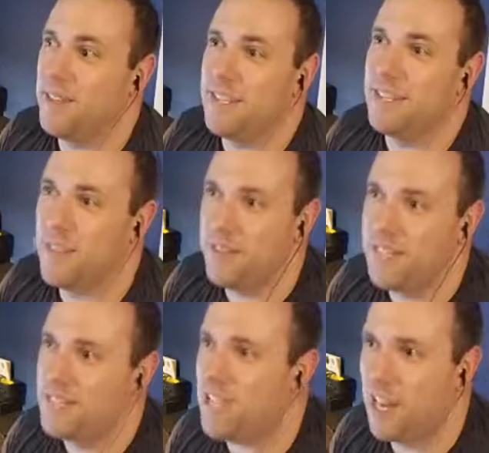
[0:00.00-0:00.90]

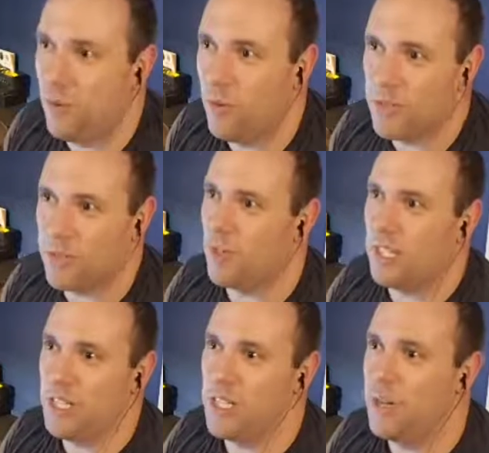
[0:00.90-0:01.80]
just kind of one of those
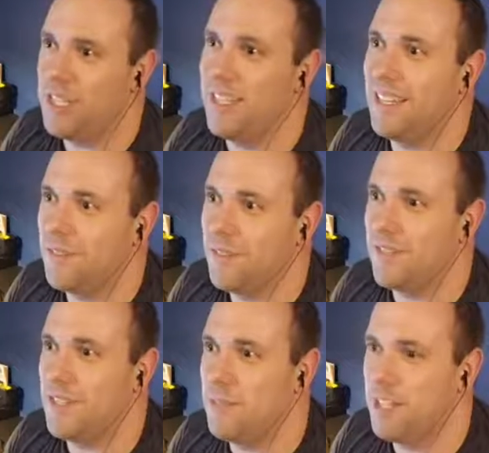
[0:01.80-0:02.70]
running jokes that
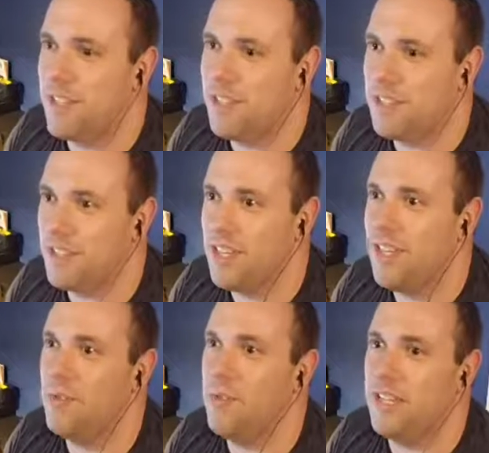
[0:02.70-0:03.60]
if somebody lost their
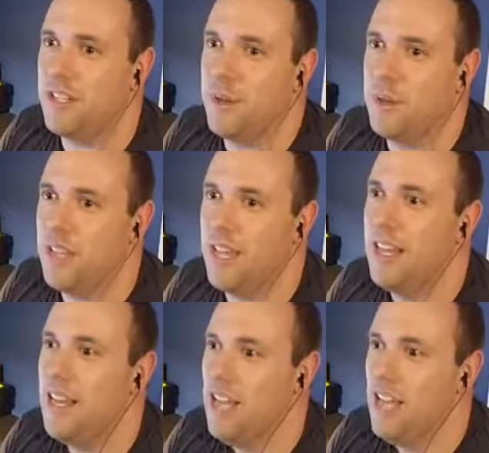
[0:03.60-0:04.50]
key and we had to go do
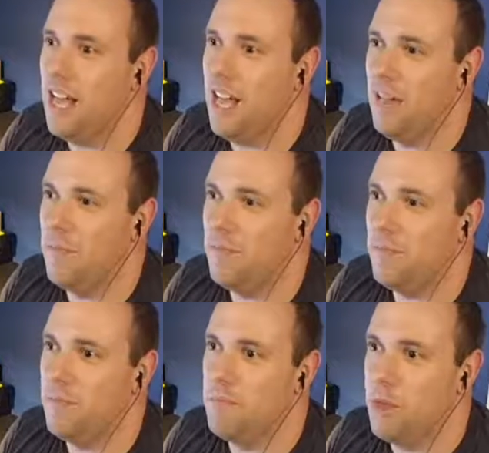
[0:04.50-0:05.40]
that,
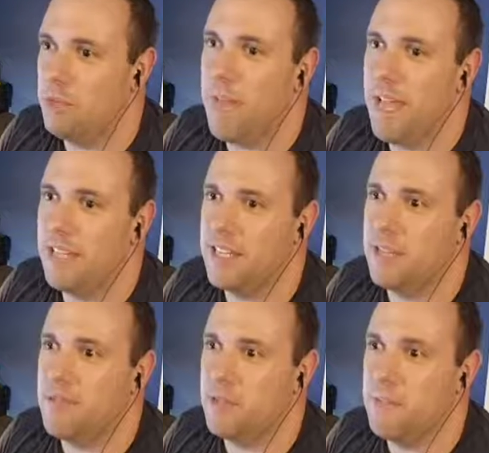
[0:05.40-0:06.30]
most
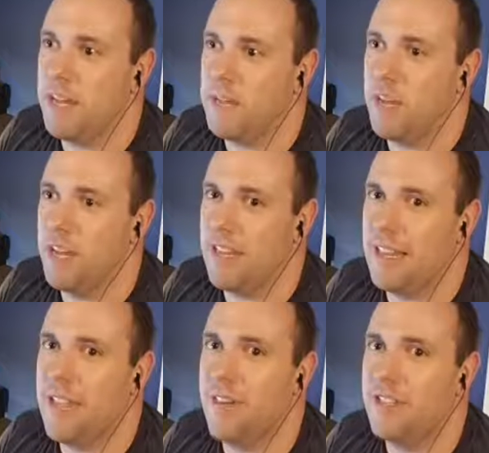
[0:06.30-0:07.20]
banks would not
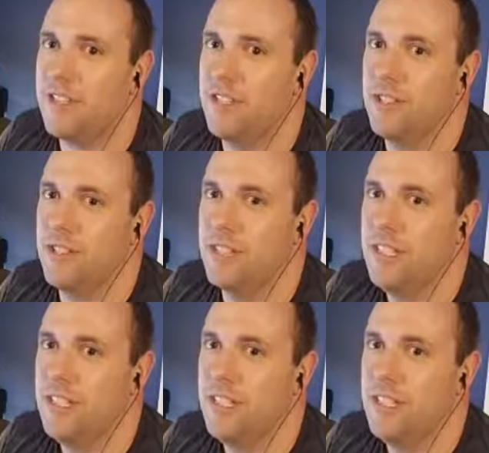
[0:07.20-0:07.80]
allow us to